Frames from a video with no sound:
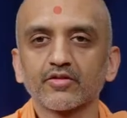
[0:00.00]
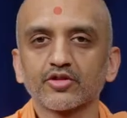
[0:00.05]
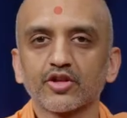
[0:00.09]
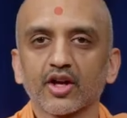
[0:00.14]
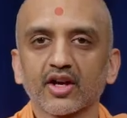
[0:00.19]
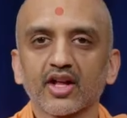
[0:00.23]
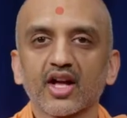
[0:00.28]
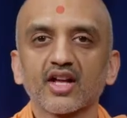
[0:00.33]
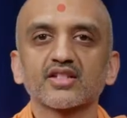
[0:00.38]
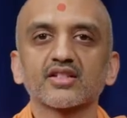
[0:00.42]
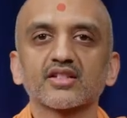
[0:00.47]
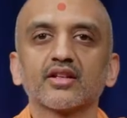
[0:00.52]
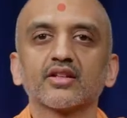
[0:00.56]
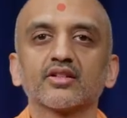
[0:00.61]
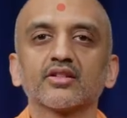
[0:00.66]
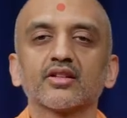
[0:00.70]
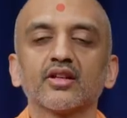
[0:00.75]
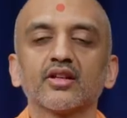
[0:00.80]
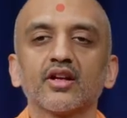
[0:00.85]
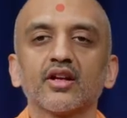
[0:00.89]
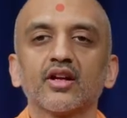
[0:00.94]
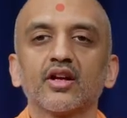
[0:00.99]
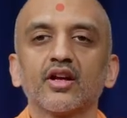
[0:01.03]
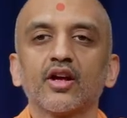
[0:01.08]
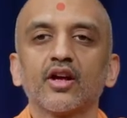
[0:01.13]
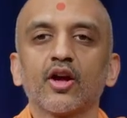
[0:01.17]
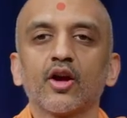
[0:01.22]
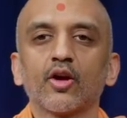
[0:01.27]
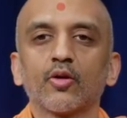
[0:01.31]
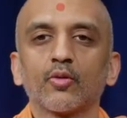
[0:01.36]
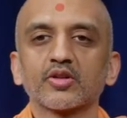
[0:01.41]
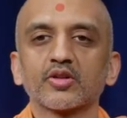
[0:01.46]
Jarasandh
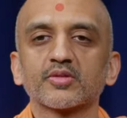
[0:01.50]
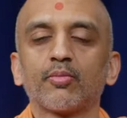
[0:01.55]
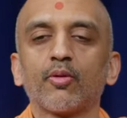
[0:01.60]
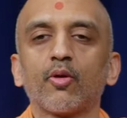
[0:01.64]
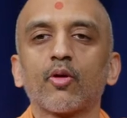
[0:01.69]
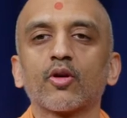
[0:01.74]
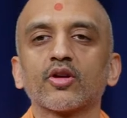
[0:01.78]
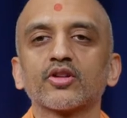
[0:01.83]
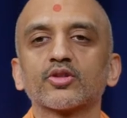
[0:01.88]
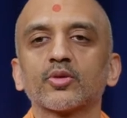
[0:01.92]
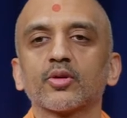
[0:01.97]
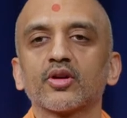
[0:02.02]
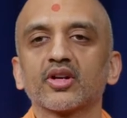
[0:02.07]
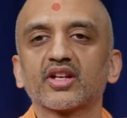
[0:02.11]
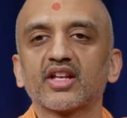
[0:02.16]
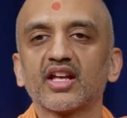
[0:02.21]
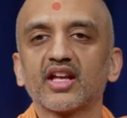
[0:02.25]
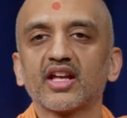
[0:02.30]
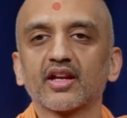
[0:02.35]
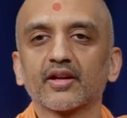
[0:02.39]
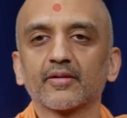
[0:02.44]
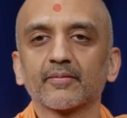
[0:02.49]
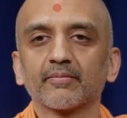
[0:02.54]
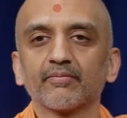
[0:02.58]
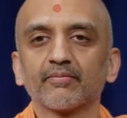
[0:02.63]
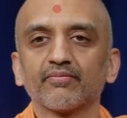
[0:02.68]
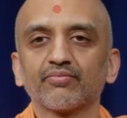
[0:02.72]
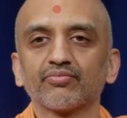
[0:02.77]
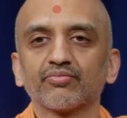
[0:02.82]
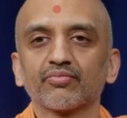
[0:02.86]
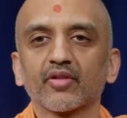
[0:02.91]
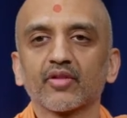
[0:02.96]
was born to a king
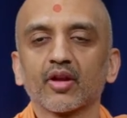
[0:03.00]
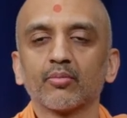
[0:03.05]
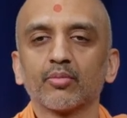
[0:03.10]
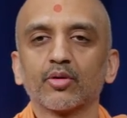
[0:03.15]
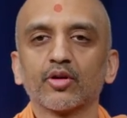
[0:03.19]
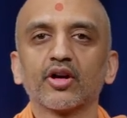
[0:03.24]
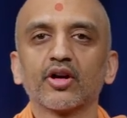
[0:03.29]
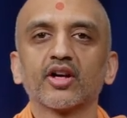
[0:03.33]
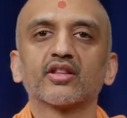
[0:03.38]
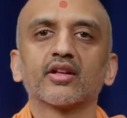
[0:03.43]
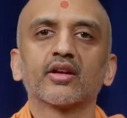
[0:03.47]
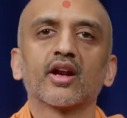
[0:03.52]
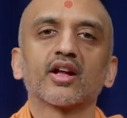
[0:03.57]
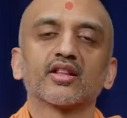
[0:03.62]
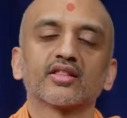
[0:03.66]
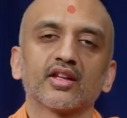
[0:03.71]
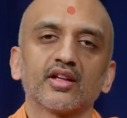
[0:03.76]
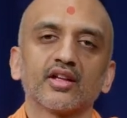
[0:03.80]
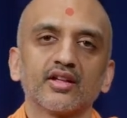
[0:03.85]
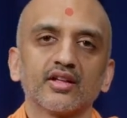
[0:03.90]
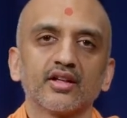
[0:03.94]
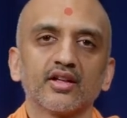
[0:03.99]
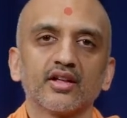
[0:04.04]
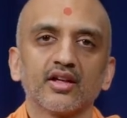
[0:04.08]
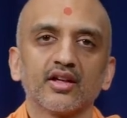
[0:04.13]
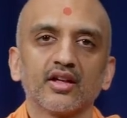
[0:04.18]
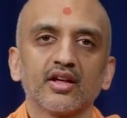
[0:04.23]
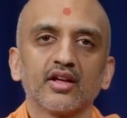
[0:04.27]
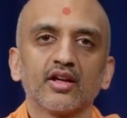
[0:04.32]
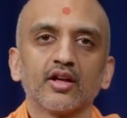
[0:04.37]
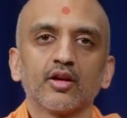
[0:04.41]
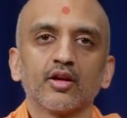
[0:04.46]
Brahadrat.
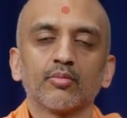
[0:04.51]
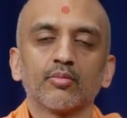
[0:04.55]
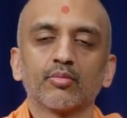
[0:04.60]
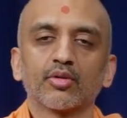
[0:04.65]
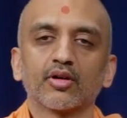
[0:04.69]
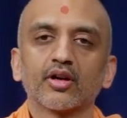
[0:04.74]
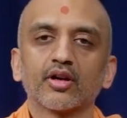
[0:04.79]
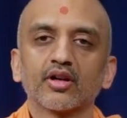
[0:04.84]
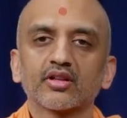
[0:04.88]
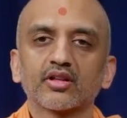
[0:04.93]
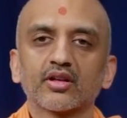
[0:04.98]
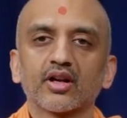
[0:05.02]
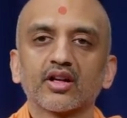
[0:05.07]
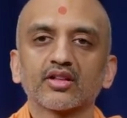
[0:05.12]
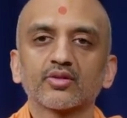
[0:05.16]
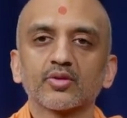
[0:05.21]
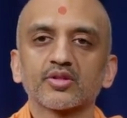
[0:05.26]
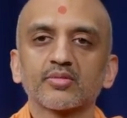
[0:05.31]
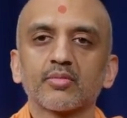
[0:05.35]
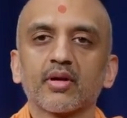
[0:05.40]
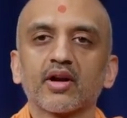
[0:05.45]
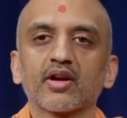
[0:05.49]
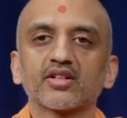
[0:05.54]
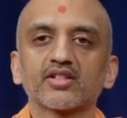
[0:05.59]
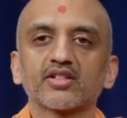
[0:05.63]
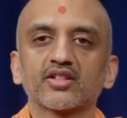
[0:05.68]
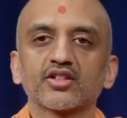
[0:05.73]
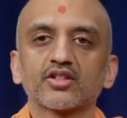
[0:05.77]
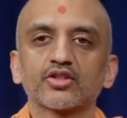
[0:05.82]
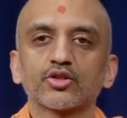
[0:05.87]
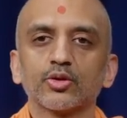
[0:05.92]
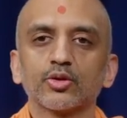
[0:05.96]
Brahadrat was married
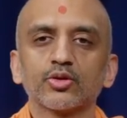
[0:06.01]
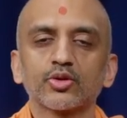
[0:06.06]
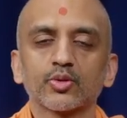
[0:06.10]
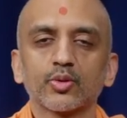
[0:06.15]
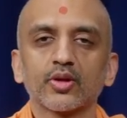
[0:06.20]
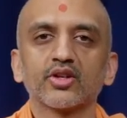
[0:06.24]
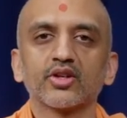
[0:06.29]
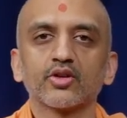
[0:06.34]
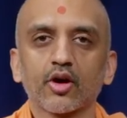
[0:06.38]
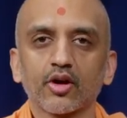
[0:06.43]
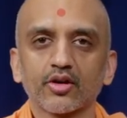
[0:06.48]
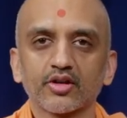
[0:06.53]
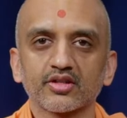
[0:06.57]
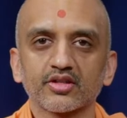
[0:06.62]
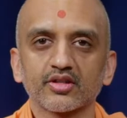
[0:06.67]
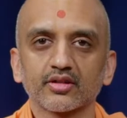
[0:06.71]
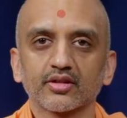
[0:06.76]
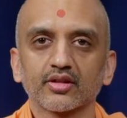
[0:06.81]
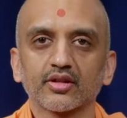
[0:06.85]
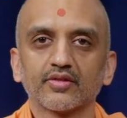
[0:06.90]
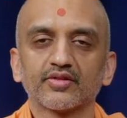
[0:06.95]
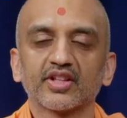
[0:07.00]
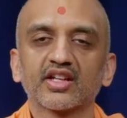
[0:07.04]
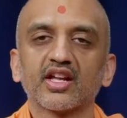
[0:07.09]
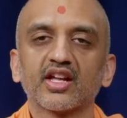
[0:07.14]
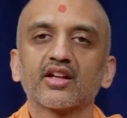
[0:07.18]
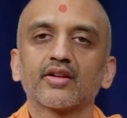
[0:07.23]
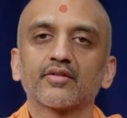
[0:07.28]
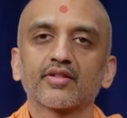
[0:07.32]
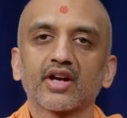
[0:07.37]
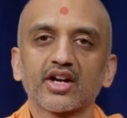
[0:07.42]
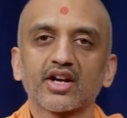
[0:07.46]
to the two twin daughters of the
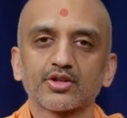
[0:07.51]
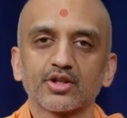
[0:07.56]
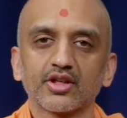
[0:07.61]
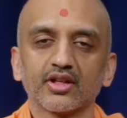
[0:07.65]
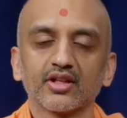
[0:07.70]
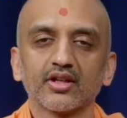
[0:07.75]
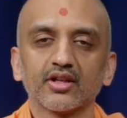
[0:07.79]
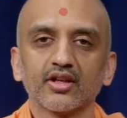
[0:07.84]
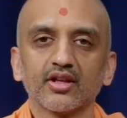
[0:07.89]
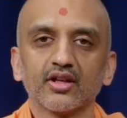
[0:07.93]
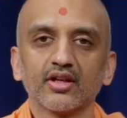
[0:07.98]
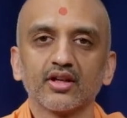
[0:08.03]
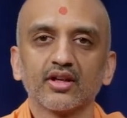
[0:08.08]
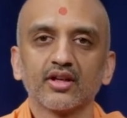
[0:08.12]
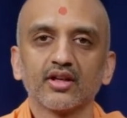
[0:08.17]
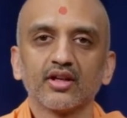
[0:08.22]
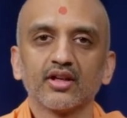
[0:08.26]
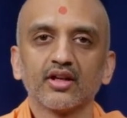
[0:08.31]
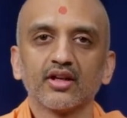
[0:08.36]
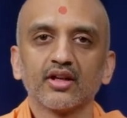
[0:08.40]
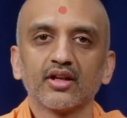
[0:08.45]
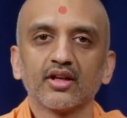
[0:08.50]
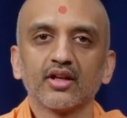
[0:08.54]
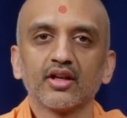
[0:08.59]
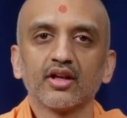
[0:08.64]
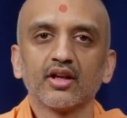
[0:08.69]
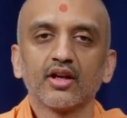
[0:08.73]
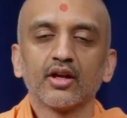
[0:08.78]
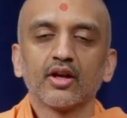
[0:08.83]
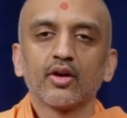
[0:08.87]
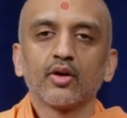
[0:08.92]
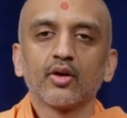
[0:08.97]
king of Kashi.
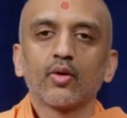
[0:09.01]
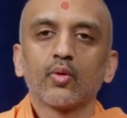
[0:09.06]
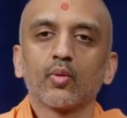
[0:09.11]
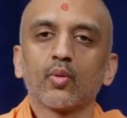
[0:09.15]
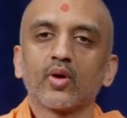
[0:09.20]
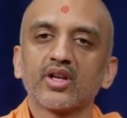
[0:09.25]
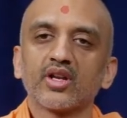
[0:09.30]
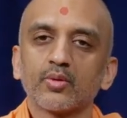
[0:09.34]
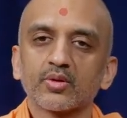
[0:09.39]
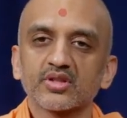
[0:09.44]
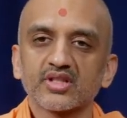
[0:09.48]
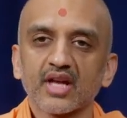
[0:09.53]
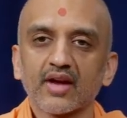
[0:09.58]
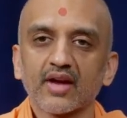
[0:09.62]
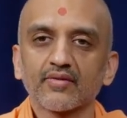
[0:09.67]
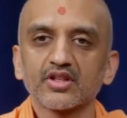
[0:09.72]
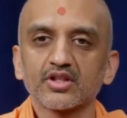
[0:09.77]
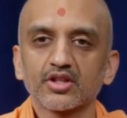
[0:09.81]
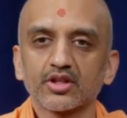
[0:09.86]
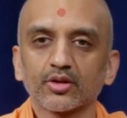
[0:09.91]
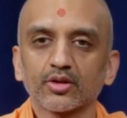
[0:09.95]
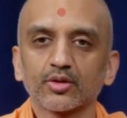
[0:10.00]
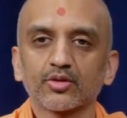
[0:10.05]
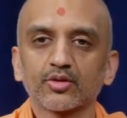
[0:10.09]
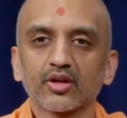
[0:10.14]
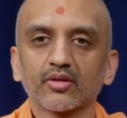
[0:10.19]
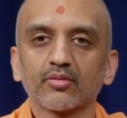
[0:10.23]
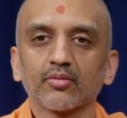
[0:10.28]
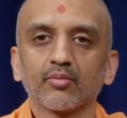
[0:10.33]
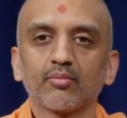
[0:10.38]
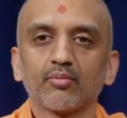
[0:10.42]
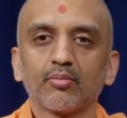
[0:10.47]
When he was having
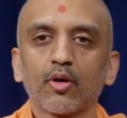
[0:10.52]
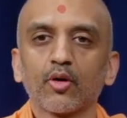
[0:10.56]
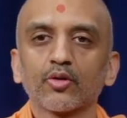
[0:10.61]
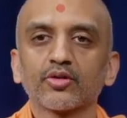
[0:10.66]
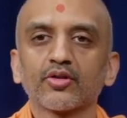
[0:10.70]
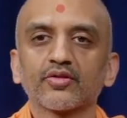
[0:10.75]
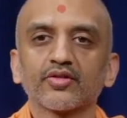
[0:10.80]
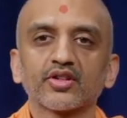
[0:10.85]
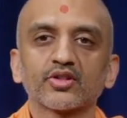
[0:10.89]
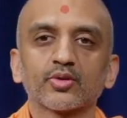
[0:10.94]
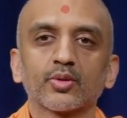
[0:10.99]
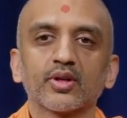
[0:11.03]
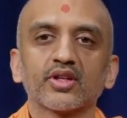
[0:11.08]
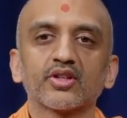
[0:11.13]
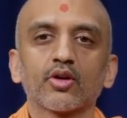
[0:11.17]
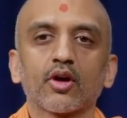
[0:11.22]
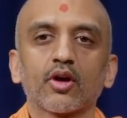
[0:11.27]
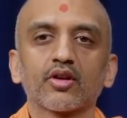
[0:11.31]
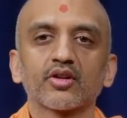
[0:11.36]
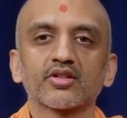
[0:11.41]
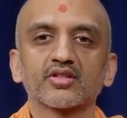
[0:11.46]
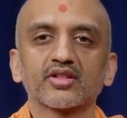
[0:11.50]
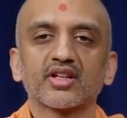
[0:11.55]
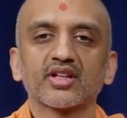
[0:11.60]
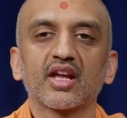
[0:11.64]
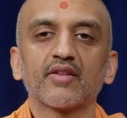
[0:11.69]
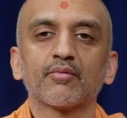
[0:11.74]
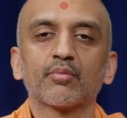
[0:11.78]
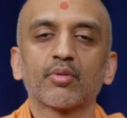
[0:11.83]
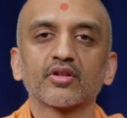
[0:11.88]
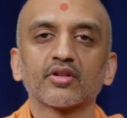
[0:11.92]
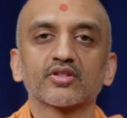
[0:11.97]
children, both of the twin daughters
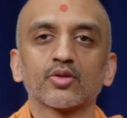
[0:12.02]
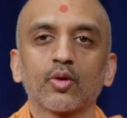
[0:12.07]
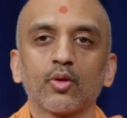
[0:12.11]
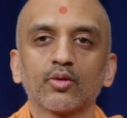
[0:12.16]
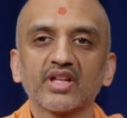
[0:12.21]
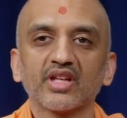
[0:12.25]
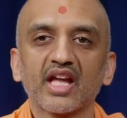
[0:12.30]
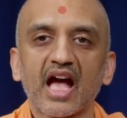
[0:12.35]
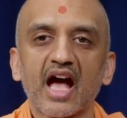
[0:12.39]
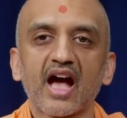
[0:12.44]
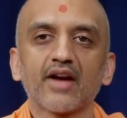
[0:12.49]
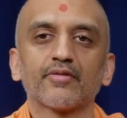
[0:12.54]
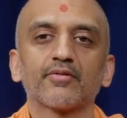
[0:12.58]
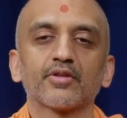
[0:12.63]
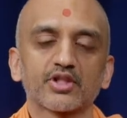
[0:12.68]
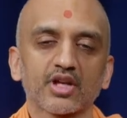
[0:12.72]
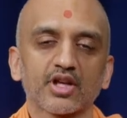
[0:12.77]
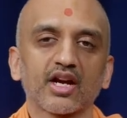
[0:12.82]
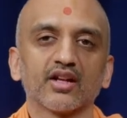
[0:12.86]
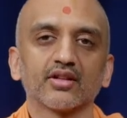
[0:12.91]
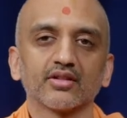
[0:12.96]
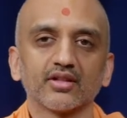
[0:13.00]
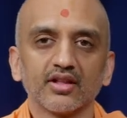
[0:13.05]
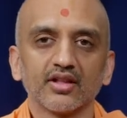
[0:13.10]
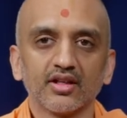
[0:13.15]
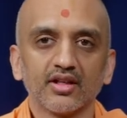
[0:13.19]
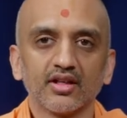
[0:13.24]
gave birth to only half a child.